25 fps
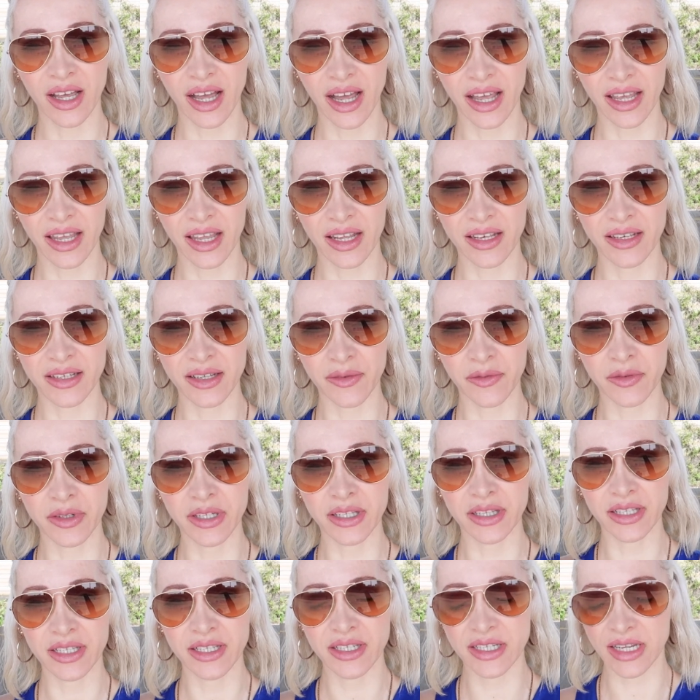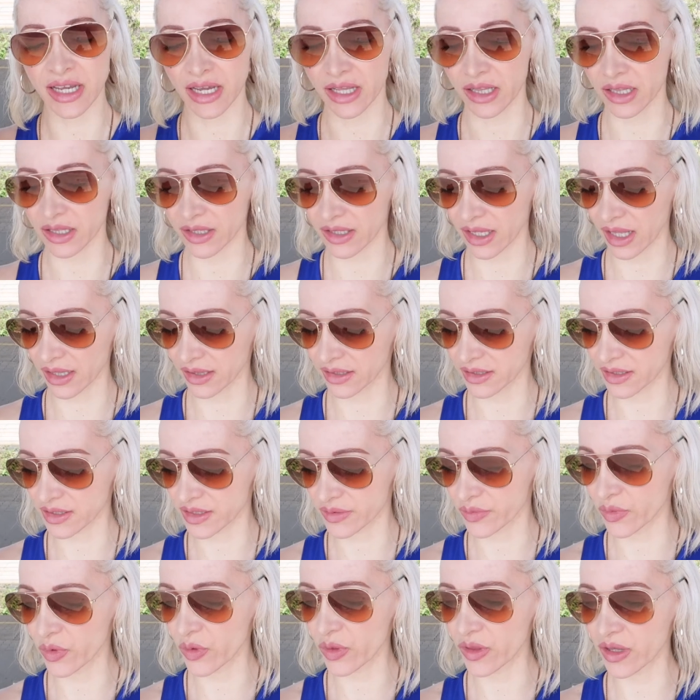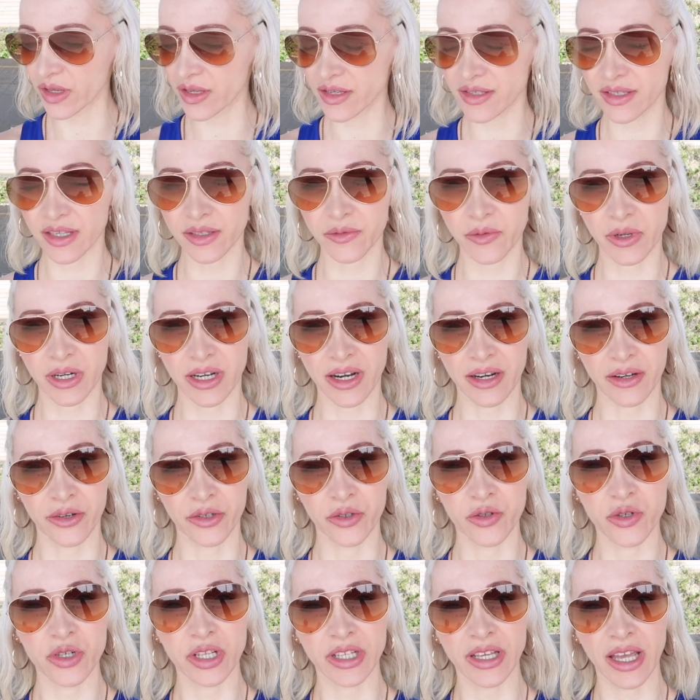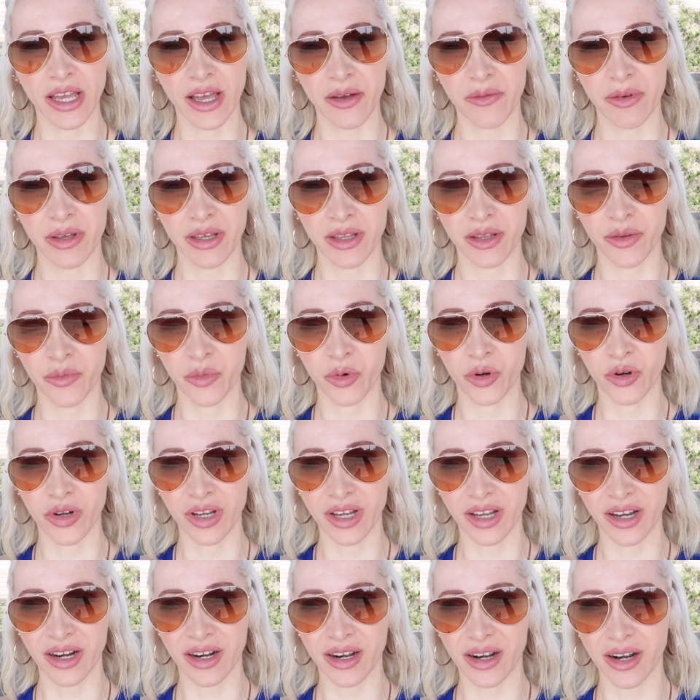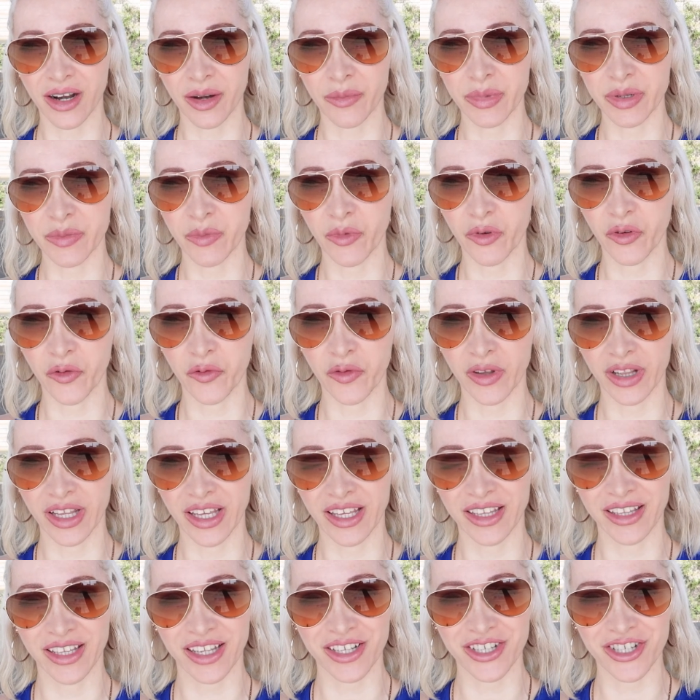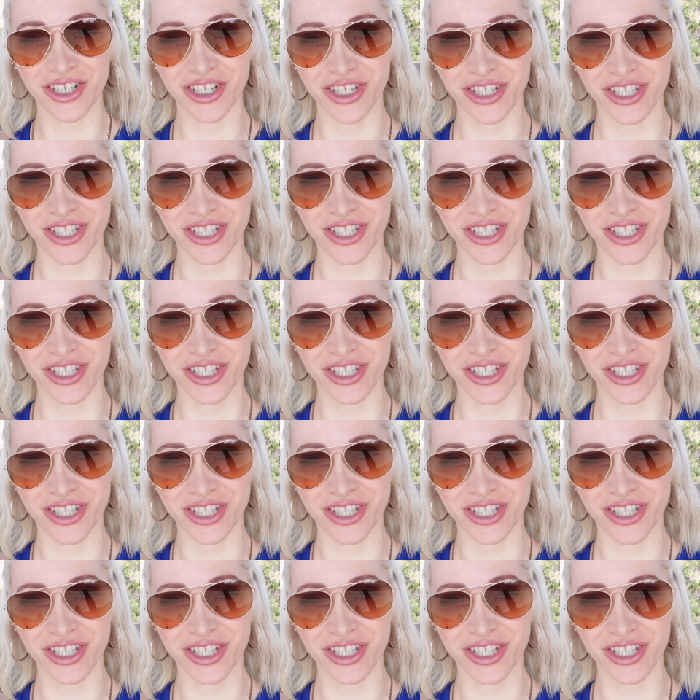I can definitely tell that the smoothies that we are usually having in the morning are a bit more filling than